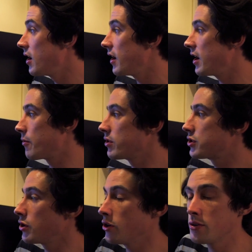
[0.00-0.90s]
Hit
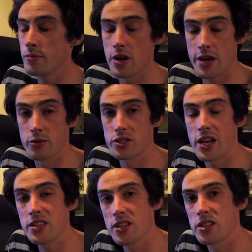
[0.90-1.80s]
return. It'll
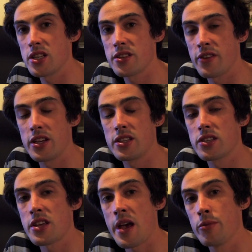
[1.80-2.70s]
say successfully
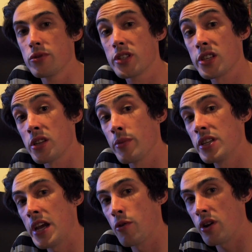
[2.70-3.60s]
disabled system
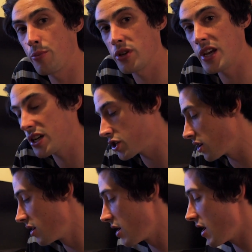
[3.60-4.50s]
integrity protection,